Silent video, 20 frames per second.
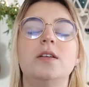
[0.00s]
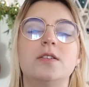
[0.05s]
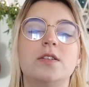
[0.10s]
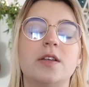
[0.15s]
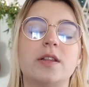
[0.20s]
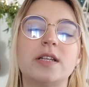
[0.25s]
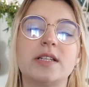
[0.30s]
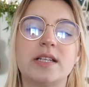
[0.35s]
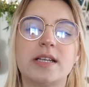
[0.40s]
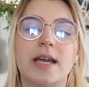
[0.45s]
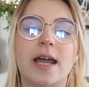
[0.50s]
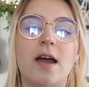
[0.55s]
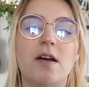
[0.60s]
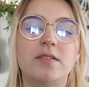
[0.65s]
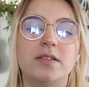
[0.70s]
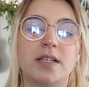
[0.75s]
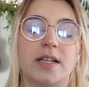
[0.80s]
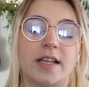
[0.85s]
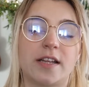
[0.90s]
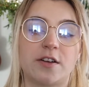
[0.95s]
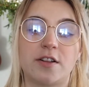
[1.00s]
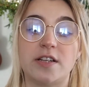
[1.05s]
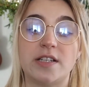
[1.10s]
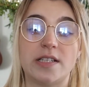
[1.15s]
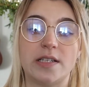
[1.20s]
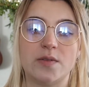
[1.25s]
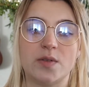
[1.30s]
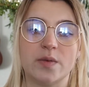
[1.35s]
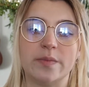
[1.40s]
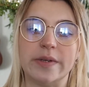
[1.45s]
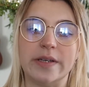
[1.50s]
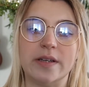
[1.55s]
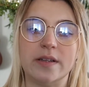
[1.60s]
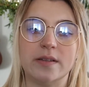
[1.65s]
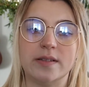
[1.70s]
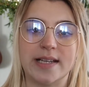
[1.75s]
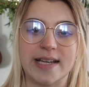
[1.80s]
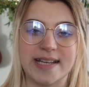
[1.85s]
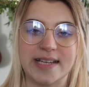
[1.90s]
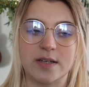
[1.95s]
So this account clearly seems to be
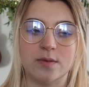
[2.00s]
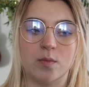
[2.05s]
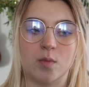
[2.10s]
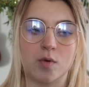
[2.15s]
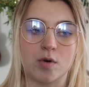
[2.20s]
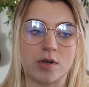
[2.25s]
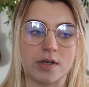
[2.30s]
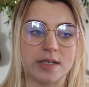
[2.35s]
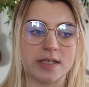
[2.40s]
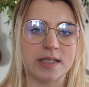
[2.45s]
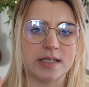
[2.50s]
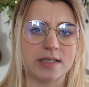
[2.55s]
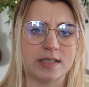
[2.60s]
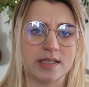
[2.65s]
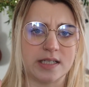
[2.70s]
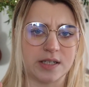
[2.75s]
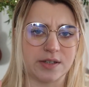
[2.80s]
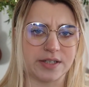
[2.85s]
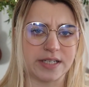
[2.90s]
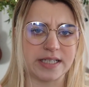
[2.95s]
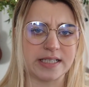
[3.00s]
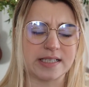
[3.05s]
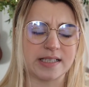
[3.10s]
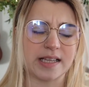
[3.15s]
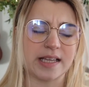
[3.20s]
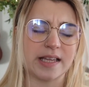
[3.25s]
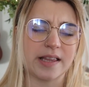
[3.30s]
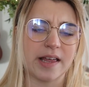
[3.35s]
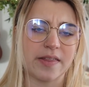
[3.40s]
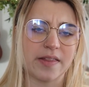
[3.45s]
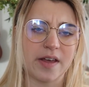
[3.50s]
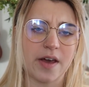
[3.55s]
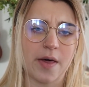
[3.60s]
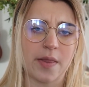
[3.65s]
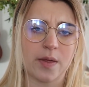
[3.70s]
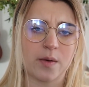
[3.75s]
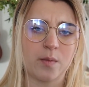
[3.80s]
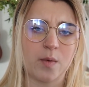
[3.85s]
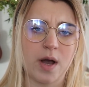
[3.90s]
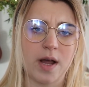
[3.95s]
taken more seriously than the
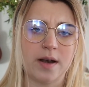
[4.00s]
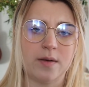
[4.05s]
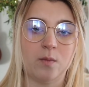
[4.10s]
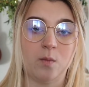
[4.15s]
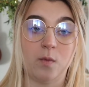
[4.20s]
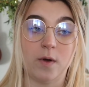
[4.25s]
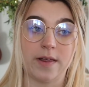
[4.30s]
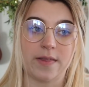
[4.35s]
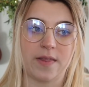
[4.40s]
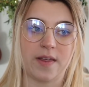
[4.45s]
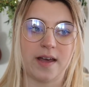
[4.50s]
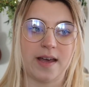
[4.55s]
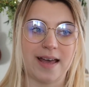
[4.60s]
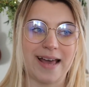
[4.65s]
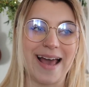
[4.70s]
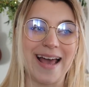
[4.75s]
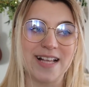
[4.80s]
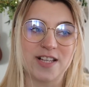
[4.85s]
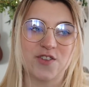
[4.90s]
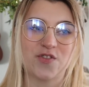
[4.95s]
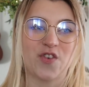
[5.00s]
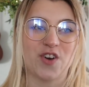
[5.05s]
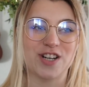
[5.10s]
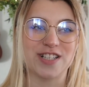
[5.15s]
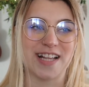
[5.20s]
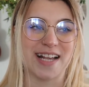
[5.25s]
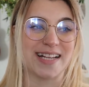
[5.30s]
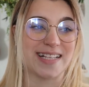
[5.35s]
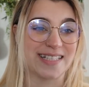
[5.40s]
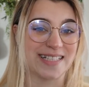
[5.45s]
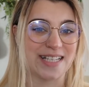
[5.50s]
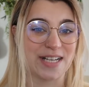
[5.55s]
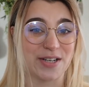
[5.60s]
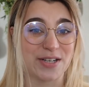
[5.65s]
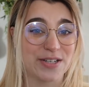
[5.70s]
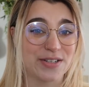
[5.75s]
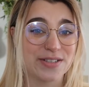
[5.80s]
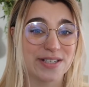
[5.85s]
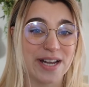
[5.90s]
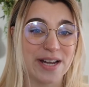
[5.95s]
other one with as far as like
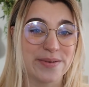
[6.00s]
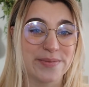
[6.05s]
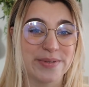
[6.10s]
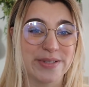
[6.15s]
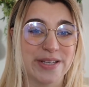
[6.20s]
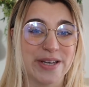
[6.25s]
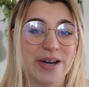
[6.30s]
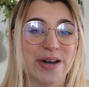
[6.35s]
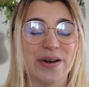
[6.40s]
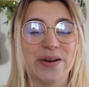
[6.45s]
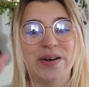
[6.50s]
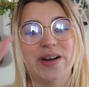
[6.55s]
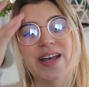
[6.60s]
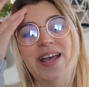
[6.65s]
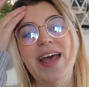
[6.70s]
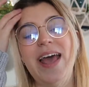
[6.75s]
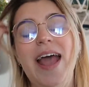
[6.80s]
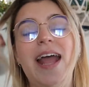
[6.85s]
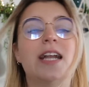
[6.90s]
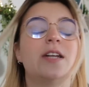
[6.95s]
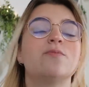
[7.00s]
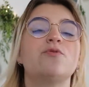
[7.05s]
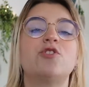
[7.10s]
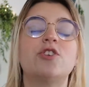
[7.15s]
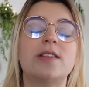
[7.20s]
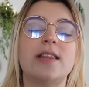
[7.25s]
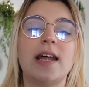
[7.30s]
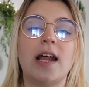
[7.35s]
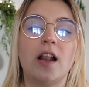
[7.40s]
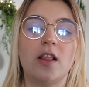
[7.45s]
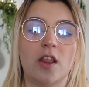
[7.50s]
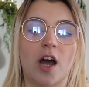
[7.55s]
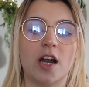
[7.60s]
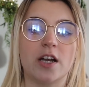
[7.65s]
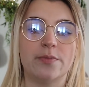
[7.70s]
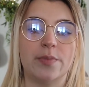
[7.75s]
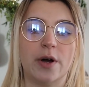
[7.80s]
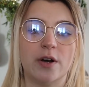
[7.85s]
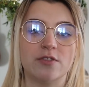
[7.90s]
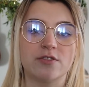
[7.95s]
stereotypes go. And I'm sure that a
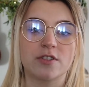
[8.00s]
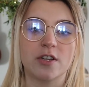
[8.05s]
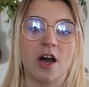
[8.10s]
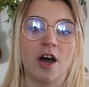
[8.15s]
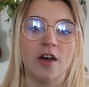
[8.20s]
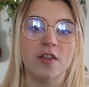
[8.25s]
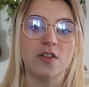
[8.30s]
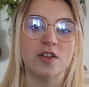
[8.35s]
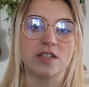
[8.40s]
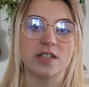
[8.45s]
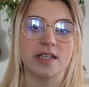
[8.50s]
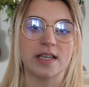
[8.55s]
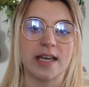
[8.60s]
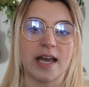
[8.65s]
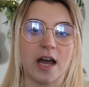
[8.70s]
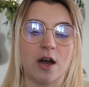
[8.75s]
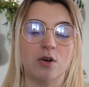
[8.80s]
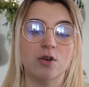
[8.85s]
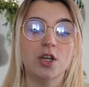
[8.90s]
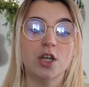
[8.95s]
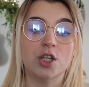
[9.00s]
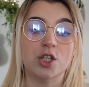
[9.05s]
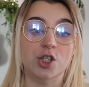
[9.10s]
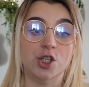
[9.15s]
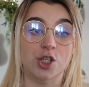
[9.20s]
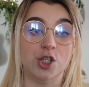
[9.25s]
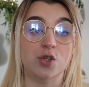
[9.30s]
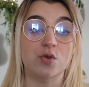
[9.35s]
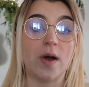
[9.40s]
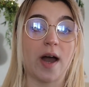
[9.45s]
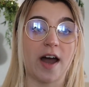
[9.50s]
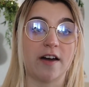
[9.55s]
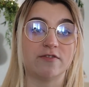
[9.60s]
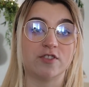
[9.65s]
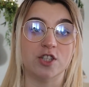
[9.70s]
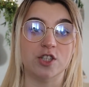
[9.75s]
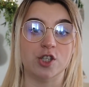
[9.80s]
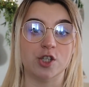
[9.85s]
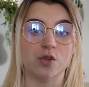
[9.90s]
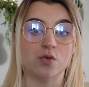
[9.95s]
lot of posts on this account do have
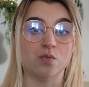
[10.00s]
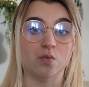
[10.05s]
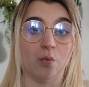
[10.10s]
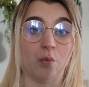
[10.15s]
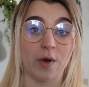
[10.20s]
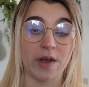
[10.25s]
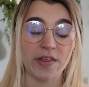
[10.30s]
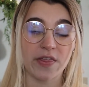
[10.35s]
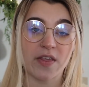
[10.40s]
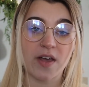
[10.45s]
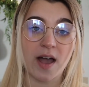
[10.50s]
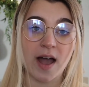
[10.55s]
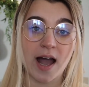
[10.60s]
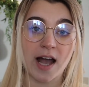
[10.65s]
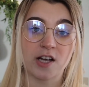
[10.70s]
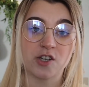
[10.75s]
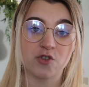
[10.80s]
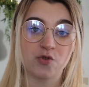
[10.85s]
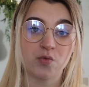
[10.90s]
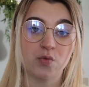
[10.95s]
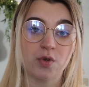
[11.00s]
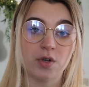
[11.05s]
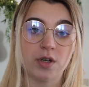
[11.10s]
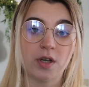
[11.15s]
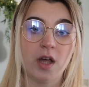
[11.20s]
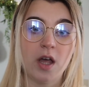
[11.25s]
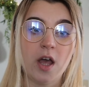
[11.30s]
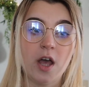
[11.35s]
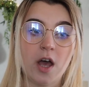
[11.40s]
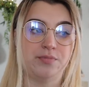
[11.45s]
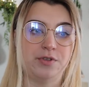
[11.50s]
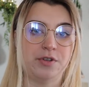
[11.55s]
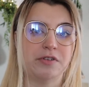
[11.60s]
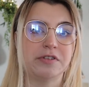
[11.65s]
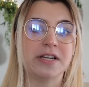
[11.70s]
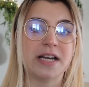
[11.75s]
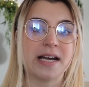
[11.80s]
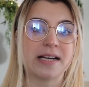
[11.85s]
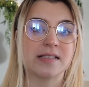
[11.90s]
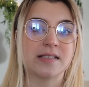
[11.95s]
to do with actual
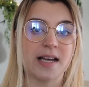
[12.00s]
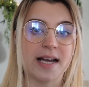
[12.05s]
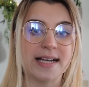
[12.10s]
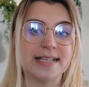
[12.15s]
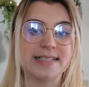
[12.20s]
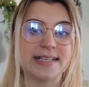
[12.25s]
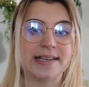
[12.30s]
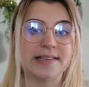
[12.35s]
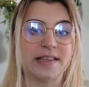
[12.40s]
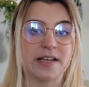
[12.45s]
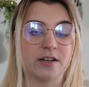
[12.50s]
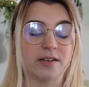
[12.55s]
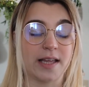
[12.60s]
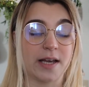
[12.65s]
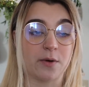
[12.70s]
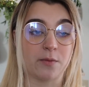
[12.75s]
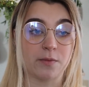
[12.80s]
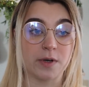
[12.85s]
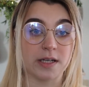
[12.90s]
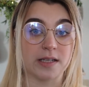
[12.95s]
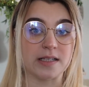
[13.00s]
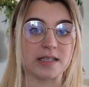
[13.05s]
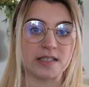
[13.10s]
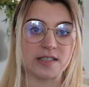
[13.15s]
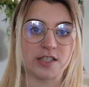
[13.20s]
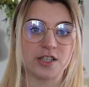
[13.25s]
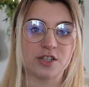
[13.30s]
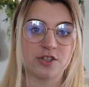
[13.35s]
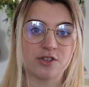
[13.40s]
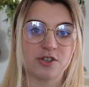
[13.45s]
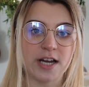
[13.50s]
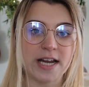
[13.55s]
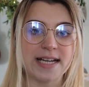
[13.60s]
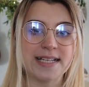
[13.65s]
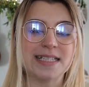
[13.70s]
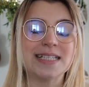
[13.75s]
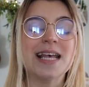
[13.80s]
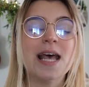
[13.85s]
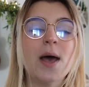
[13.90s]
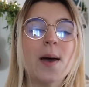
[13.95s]
zodiac signs and their like realistic
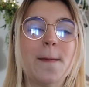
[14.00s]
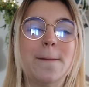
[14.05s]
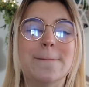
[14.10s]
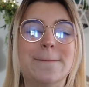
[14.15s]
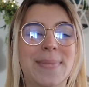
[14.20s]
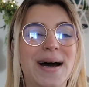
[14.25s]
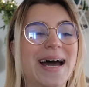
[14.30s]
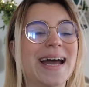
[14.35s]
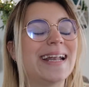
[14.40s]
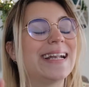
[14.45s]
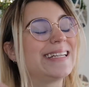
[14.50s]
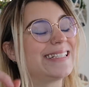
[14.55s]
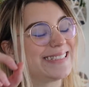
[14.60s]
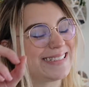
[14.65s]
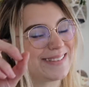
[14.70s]
traits, but